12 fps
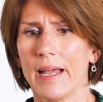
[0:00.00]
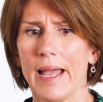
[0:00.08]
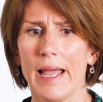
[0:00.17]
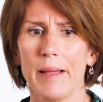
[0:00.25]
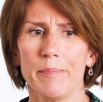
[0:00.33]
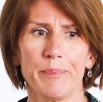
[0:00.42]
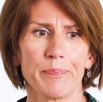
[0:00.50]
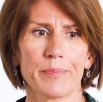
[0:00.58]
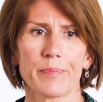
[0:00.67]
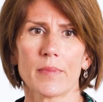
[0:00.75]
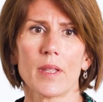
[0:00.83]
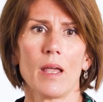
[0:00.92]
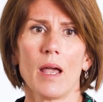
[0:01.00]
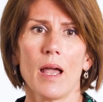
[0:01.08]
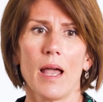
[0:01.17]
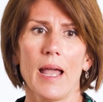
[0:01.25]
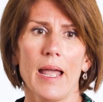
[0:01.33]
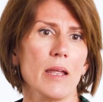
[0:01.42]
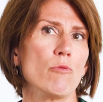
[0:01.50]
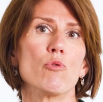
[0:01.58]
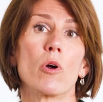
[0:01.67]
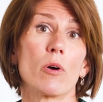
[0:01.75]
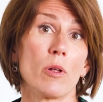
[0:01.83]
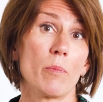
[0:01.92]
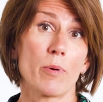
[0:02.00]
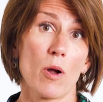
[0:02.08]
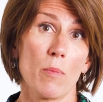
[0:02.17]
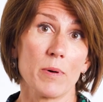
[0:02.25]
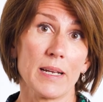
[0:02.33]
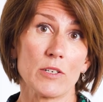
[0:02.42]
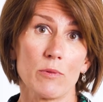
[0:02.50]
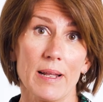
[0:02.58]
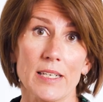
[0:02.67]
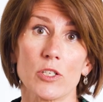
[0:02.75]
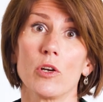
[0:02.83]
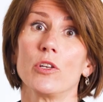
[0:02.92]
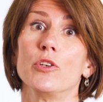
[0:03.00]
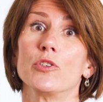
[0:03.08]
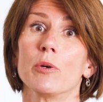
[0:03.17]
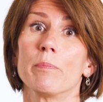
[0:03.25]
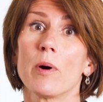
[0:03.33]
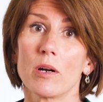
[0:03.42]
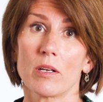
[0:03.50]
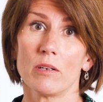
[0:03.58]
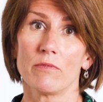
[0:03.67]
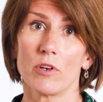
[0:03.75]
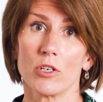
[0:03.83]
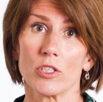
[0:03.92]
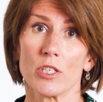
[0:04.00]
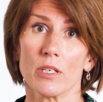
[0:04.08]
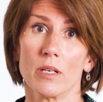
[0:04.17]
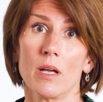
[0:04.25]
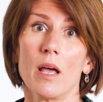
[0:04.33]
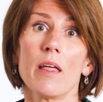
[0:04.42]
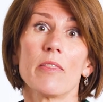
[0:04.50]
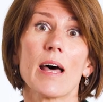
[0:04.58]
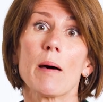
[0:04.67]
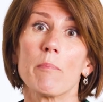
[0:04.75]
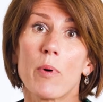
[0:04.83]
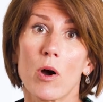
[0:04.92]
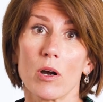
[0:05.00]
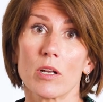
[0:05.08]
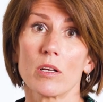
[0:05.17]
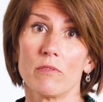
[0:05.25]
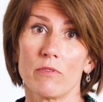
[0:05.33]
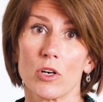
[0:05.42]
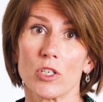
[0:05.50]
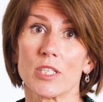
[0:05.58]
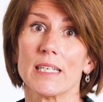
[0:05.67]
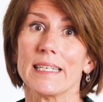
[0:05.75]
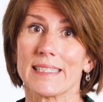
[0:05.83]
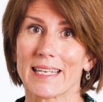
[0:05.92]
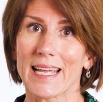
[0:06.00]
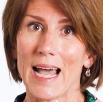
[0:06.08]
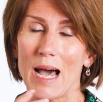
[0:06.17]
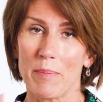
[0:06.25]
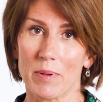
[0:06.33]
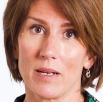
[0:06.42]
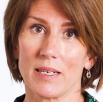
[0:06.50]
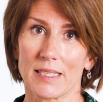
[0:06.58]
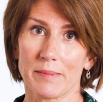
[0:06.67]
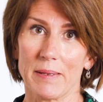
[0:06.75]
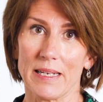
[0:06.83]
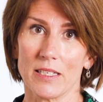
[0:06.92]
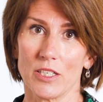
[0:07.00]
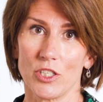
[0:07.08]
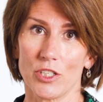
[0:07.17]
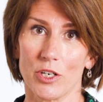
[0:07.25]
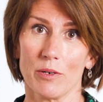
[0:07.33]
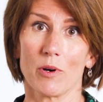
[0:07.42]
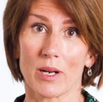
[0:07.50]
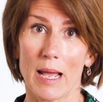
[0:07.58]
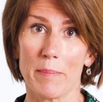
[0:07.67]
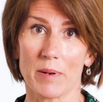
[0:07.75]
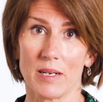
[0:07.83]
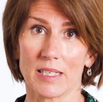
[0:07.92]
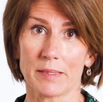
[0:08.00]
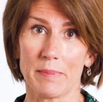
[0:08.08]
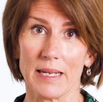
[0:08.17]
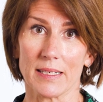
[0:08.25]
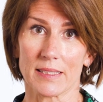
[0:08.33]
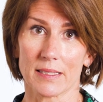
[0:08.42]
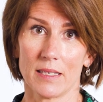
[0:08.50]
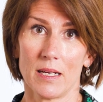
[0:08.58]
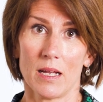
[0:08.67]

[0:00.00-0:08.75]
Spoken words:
a rural property to rent out and you do a barn conversion, that barn conversion is a capital expenditure or capital expense.